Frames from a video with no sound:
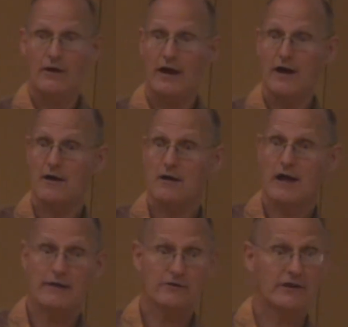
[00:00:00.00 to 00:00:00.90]

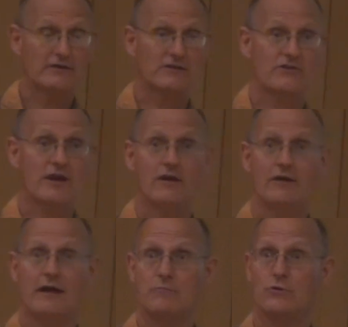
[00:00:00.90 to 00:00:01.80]
I'm going to end it
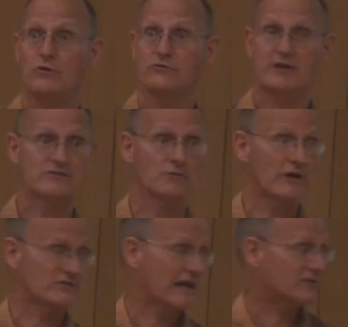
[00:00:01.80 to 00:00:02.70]
there, and we'll take
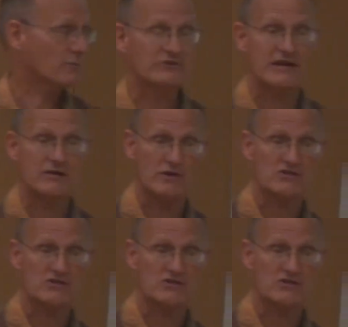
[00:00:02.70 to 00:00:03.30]
some questions. Actually, we'll take